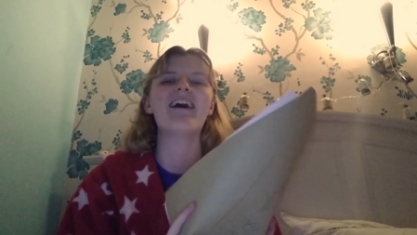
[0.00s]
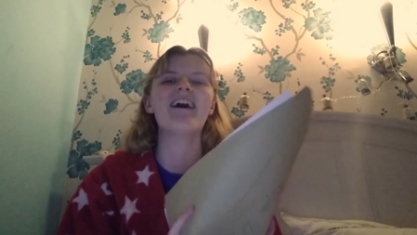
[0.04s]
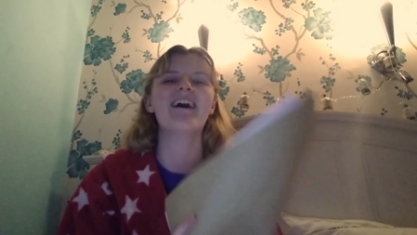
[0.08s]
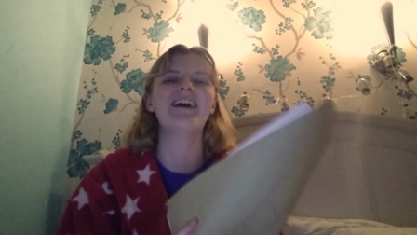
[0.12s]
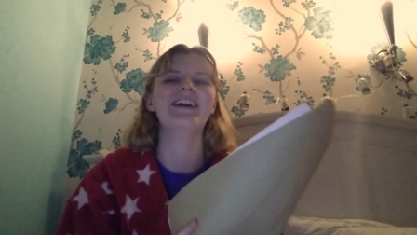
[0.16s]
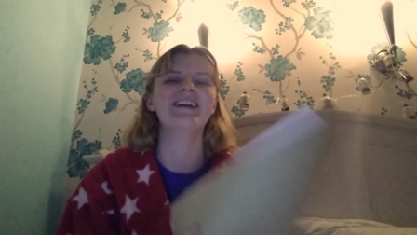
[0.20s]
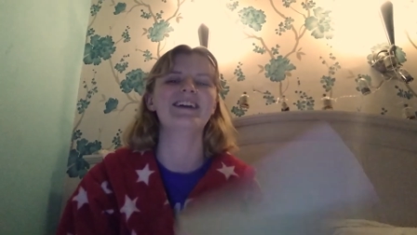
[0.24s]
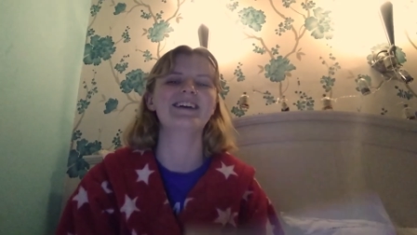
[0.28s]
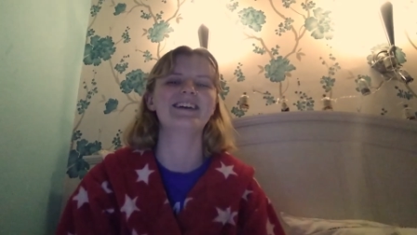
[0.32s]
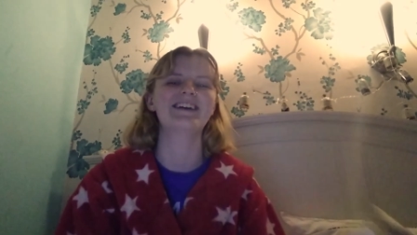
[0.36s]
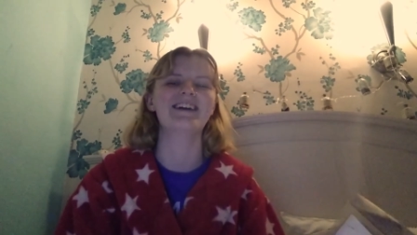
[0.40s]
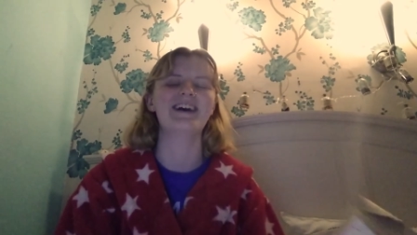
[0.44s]

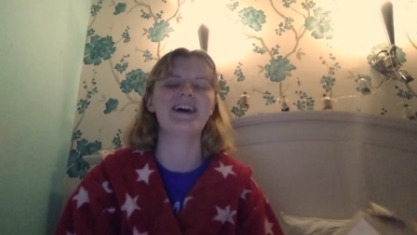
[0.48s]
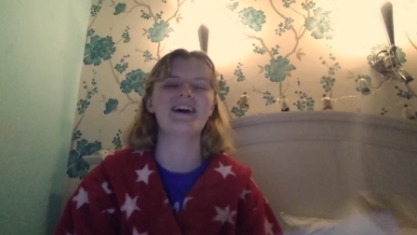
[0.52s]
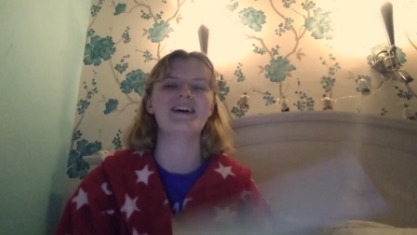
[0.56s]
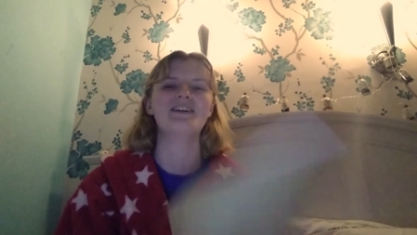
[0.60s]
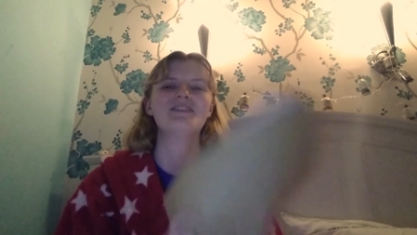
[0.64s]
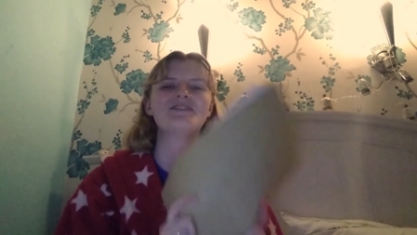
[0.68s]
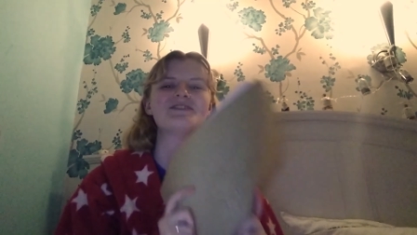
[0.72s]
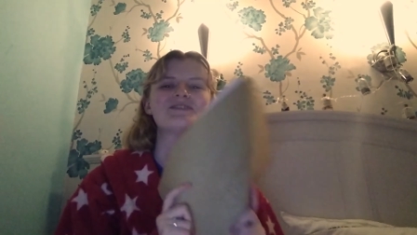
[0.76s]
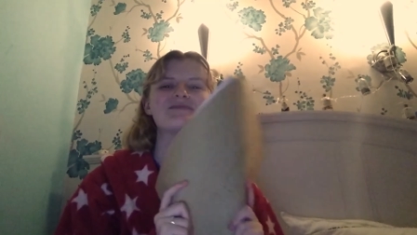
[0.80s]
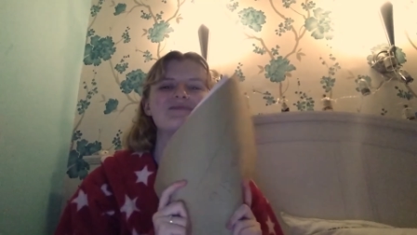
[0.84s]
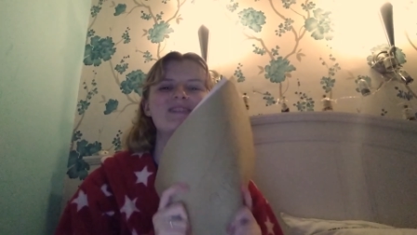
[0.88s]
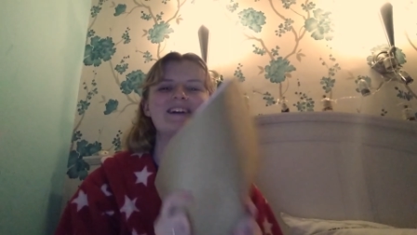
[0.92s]

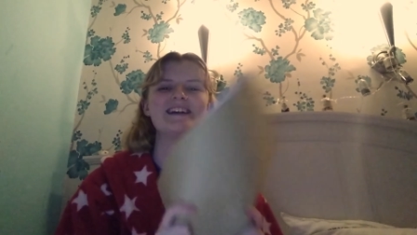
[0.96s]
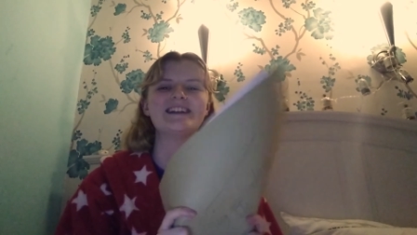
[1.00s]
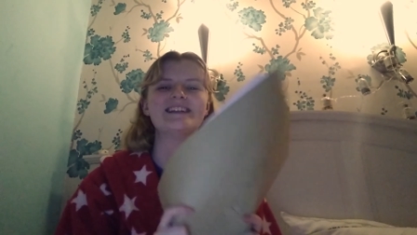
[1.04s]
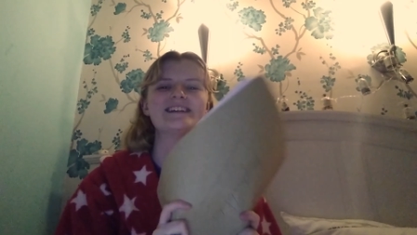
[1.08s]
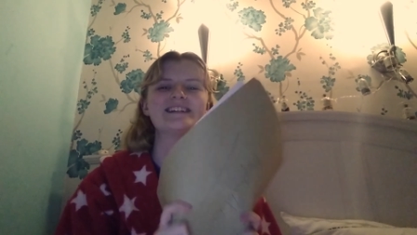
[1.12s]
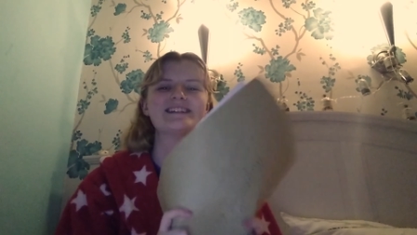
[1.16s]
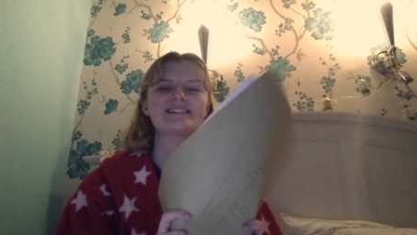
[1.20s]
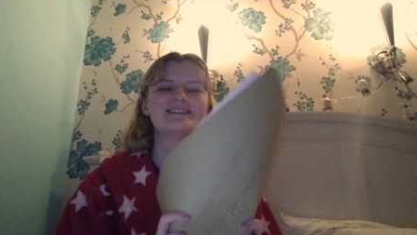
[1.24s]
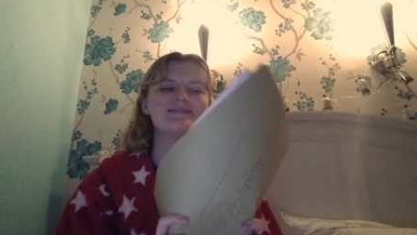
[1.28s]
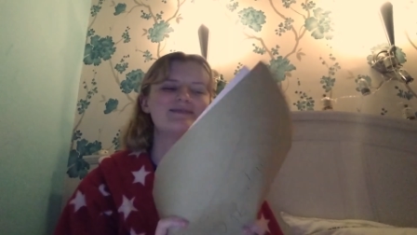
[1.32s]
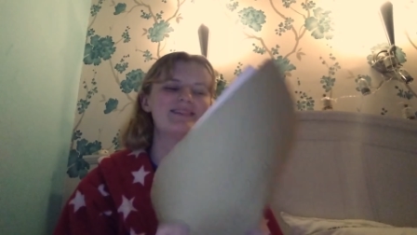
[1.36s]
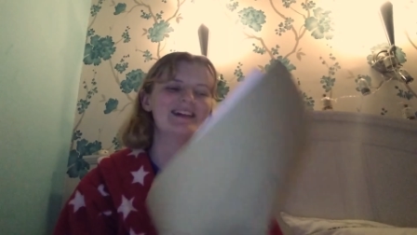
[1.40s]
harder, it's my
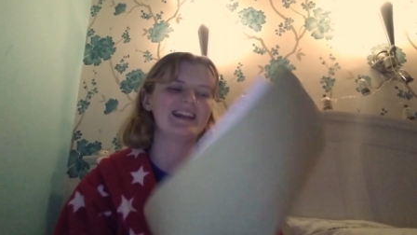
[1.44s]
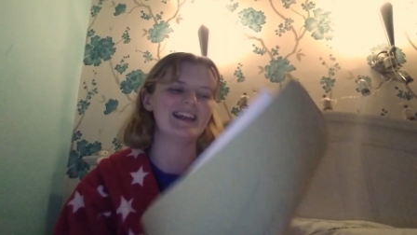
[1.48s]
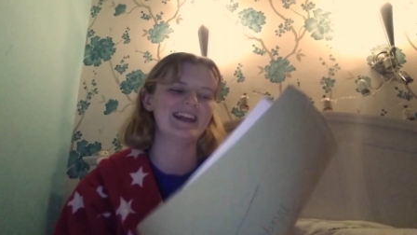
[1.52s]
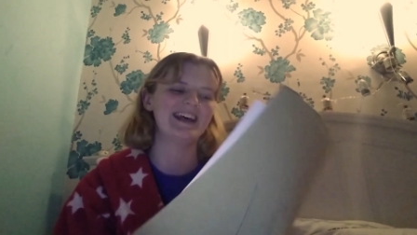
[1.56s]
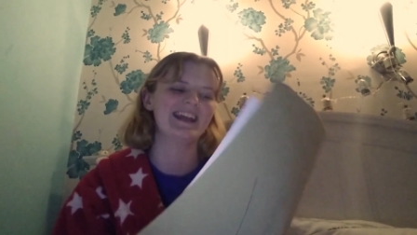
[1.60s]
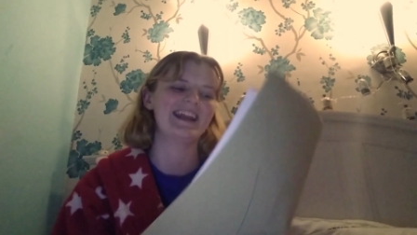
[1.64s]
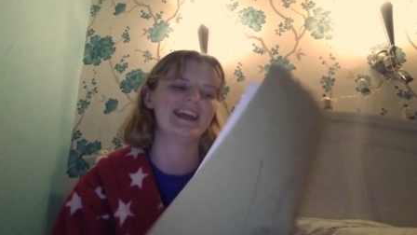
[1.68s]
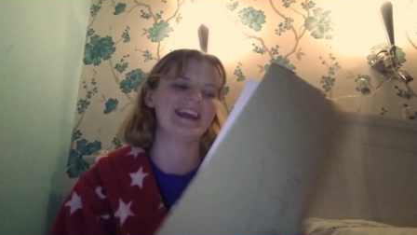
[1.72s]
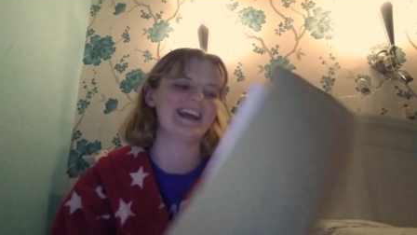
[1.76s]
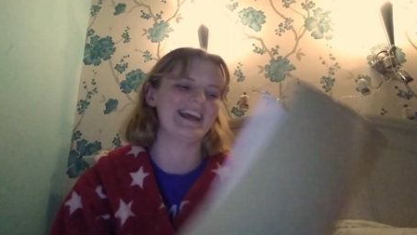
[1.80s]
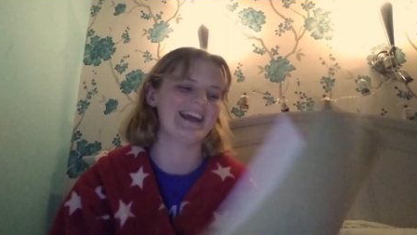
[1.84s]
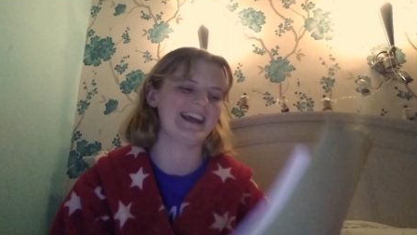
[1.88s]

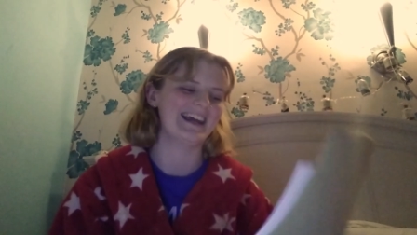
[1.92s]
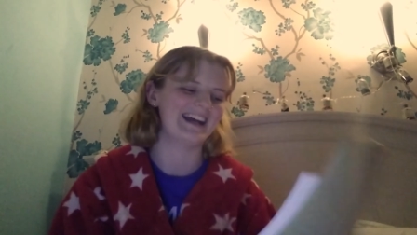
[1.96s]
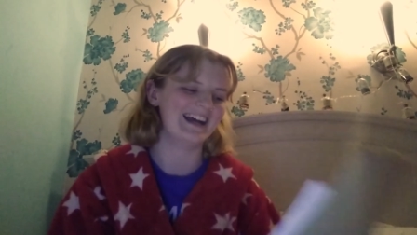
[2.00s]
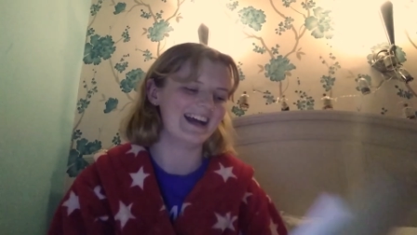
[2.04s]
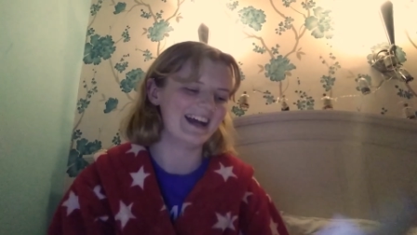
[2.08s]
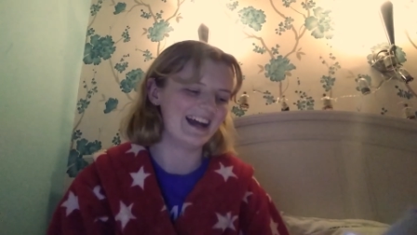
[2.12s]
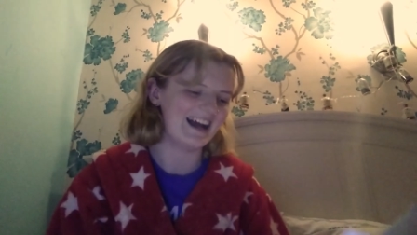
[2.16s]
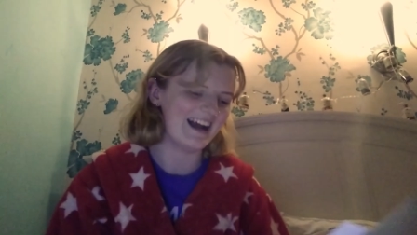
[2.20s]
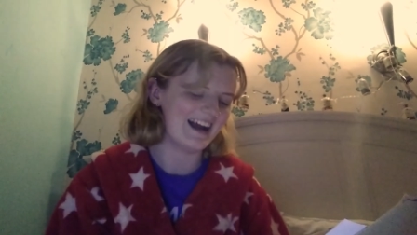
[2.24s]
disability.